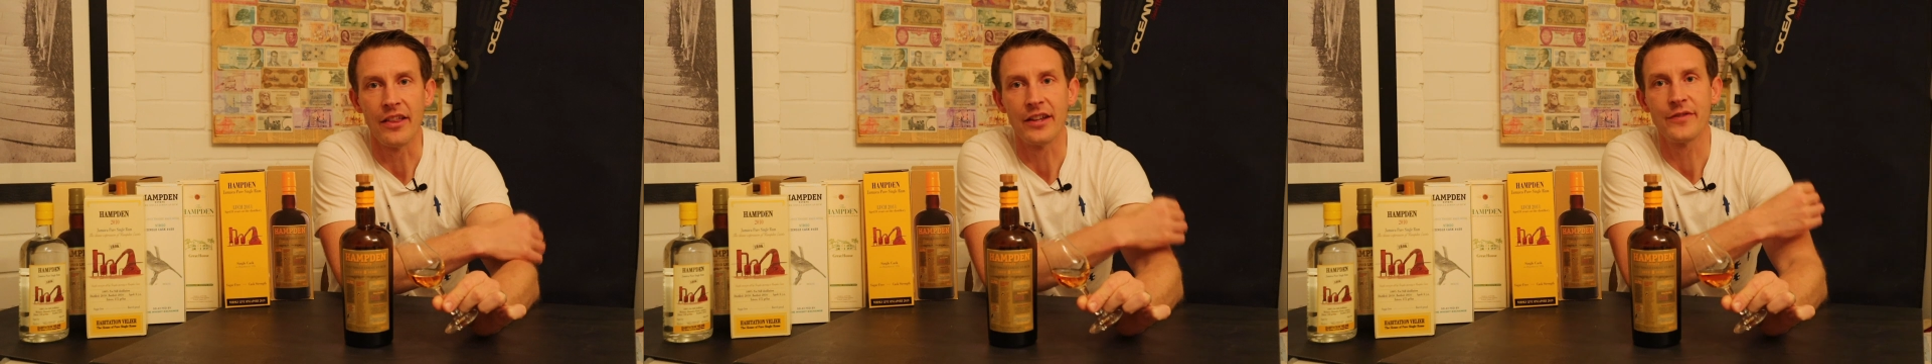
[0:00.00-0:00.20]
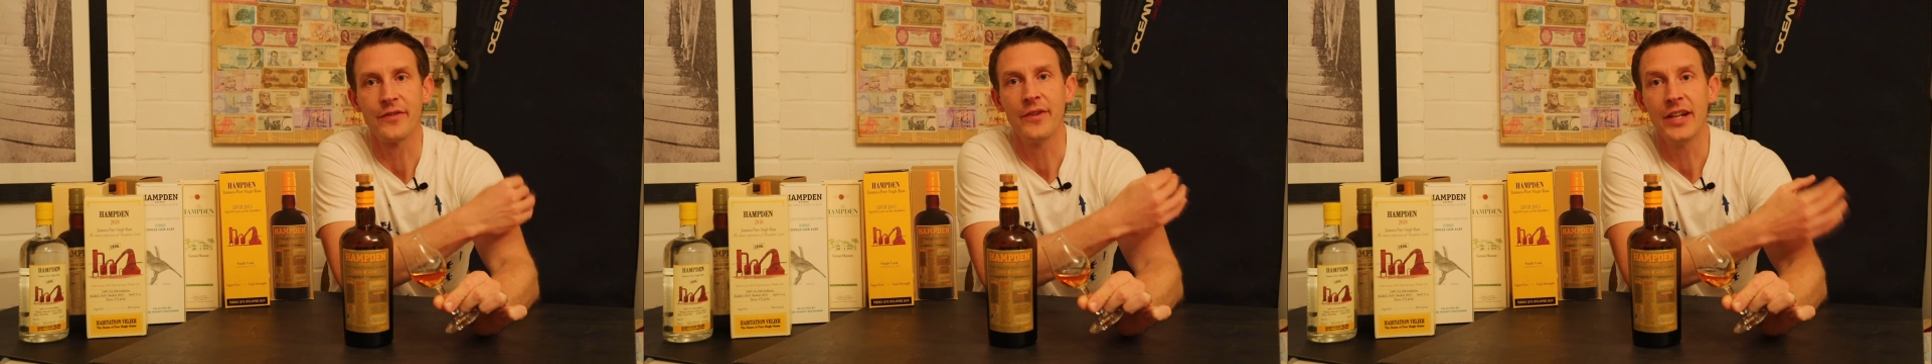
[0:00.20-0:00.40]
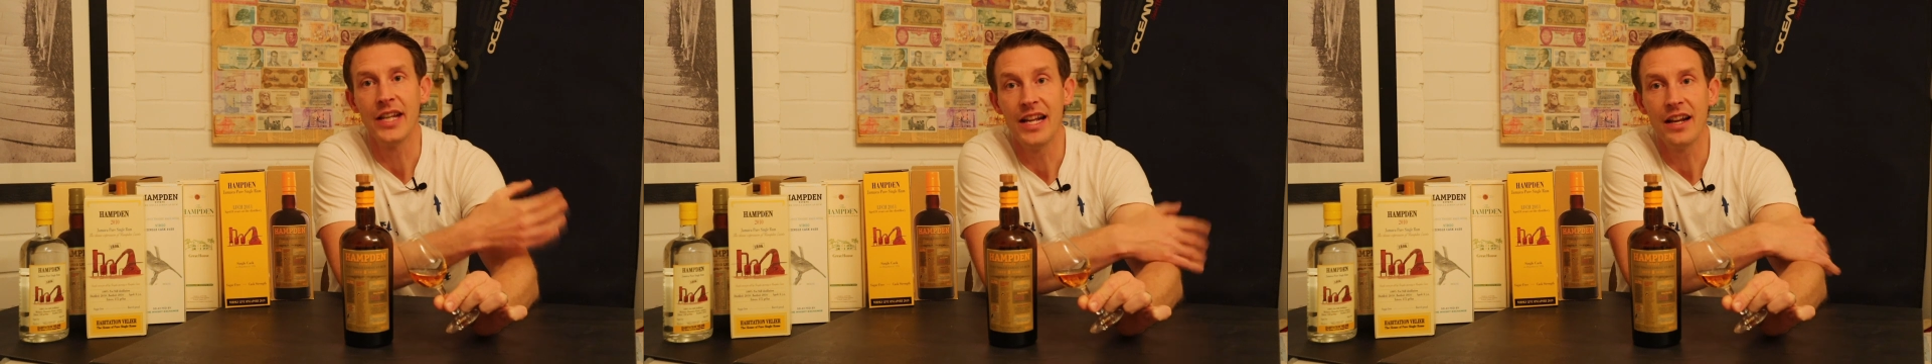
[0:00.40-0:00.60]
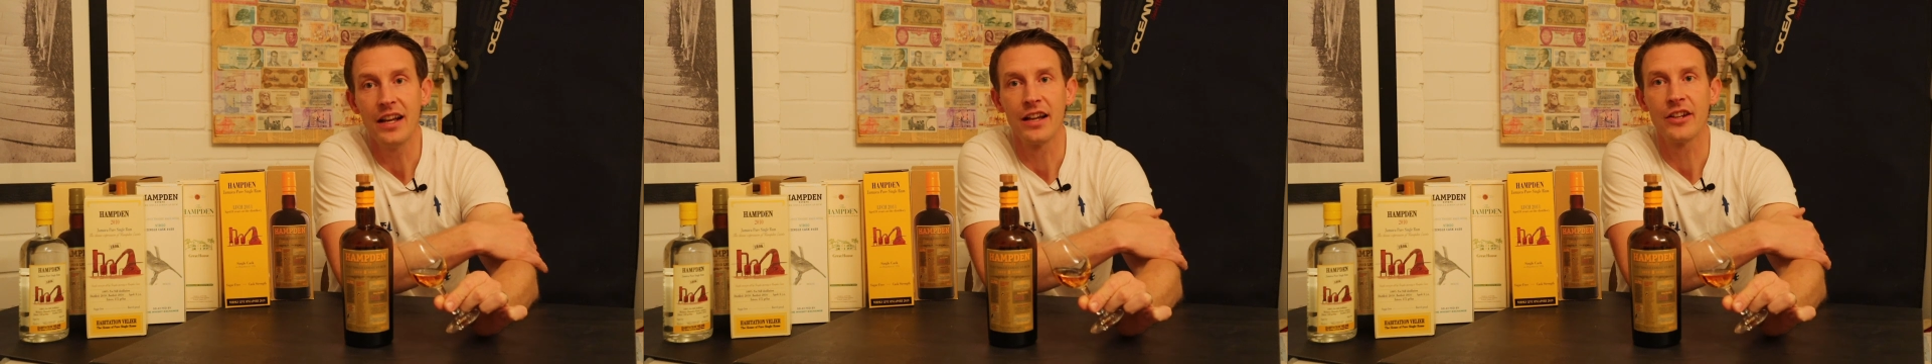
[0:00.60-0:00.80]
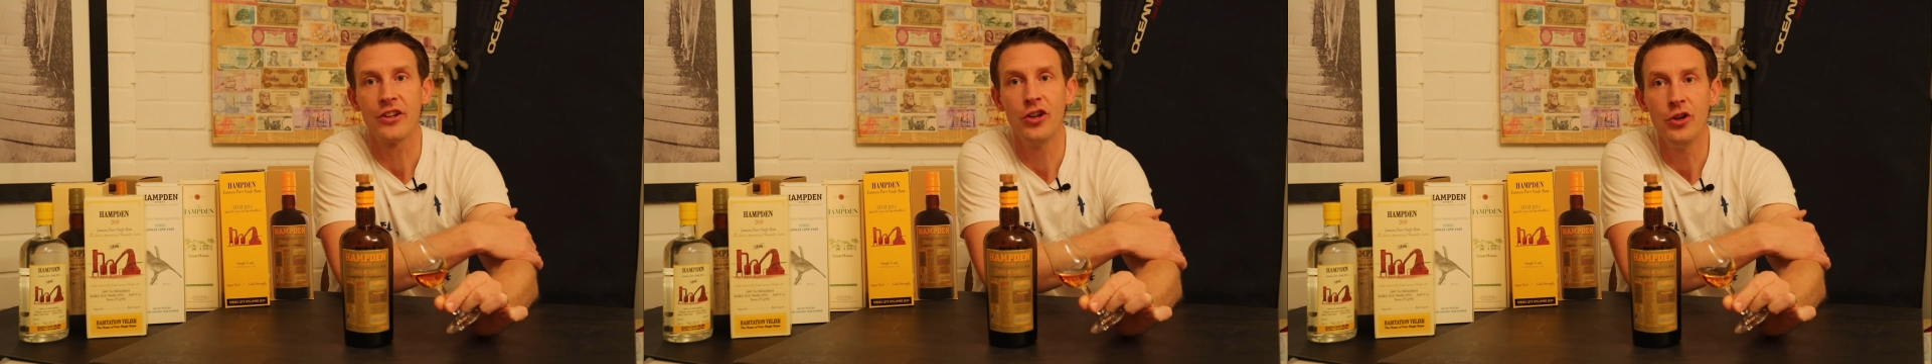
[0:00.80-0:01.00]
there's
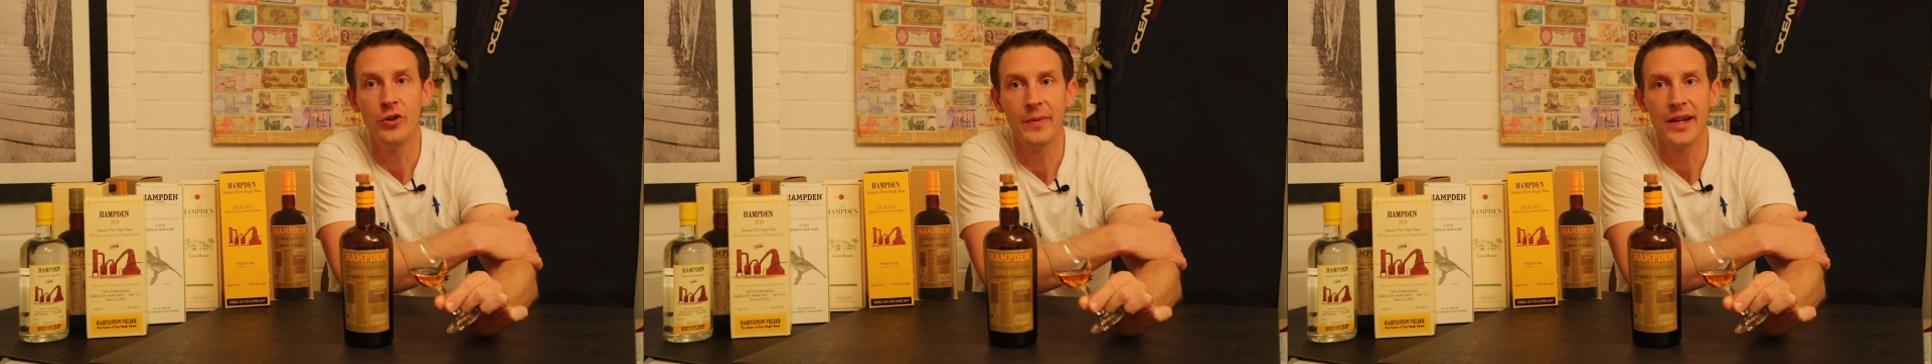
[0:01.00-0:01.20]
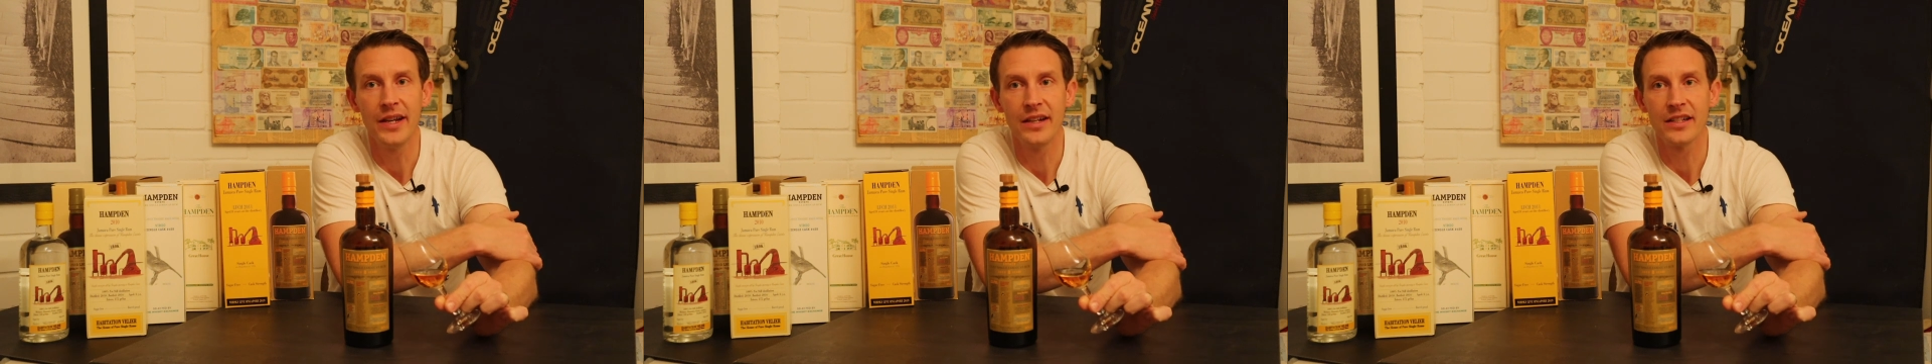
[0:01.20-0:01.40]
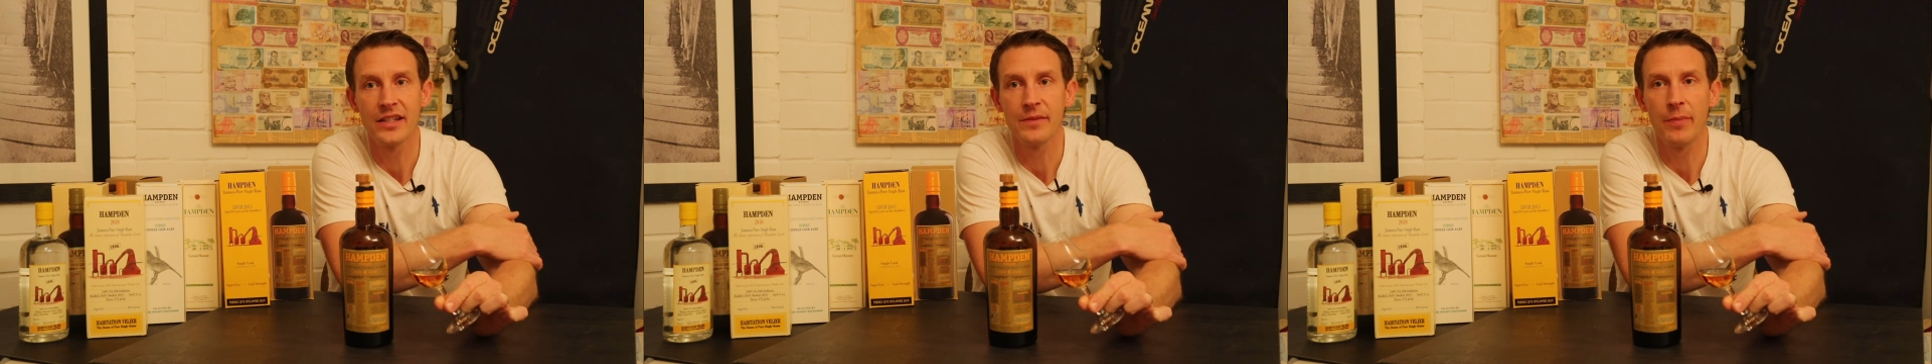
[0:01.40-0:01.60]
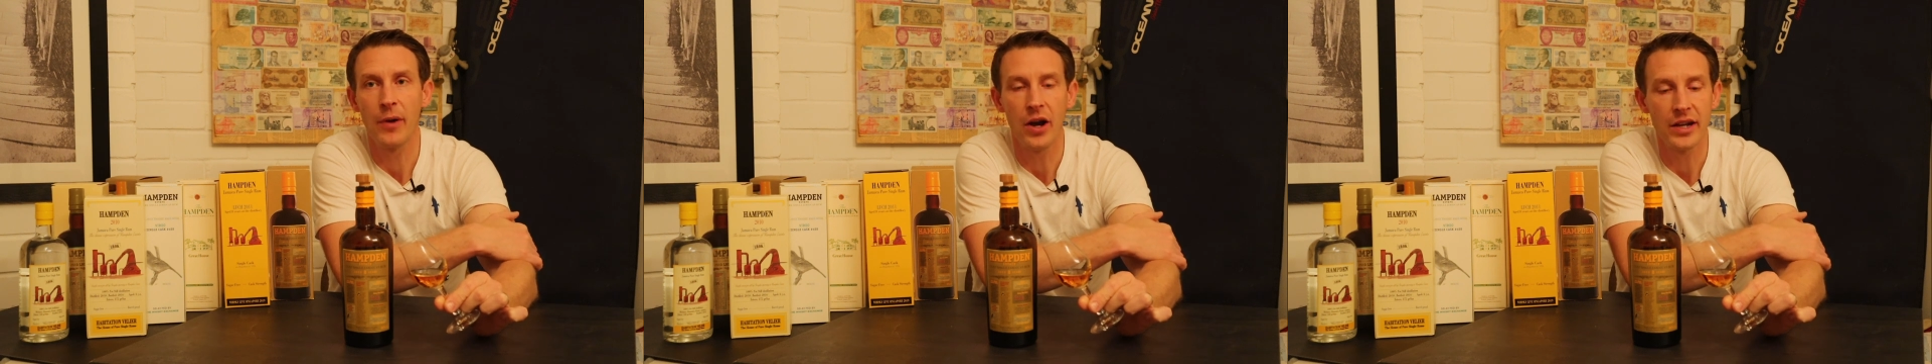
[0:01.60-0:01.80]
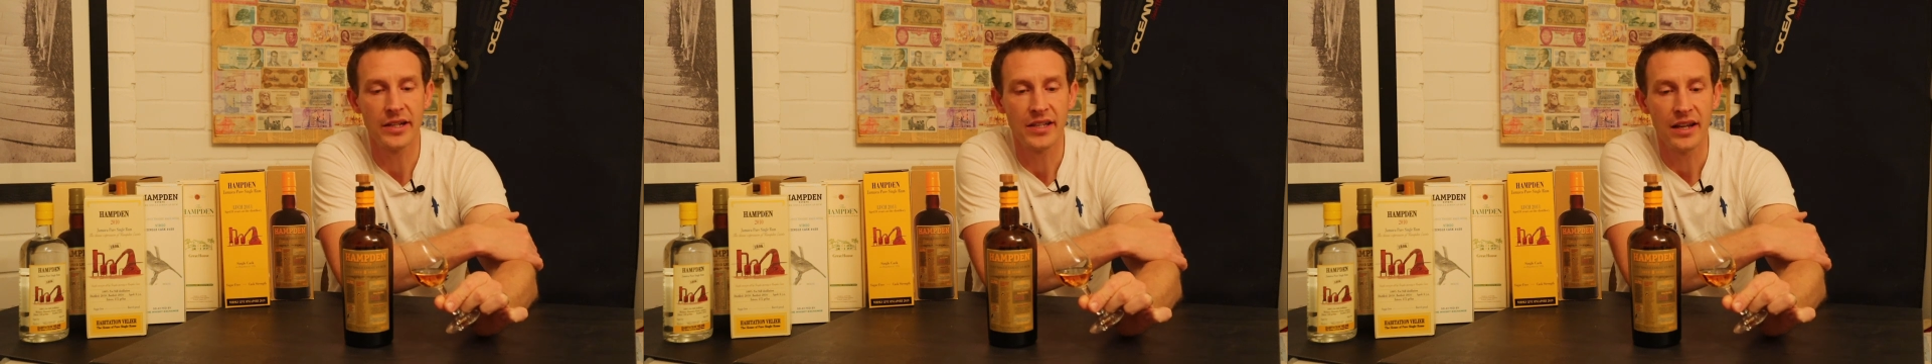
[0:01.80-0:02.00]
vanilla, cumin,
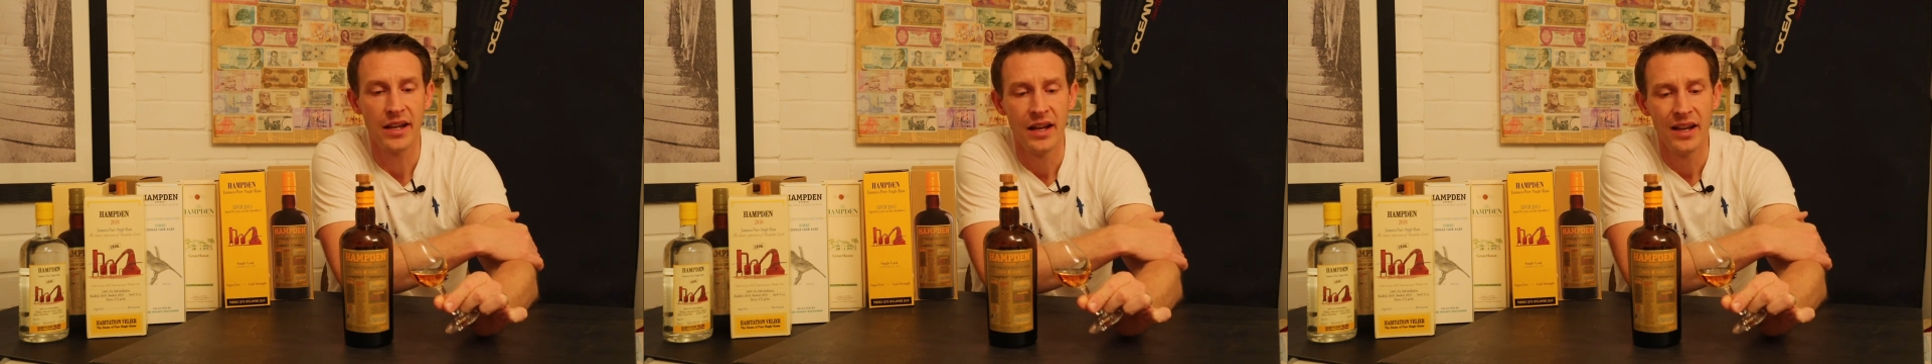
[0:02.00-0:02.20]
spice,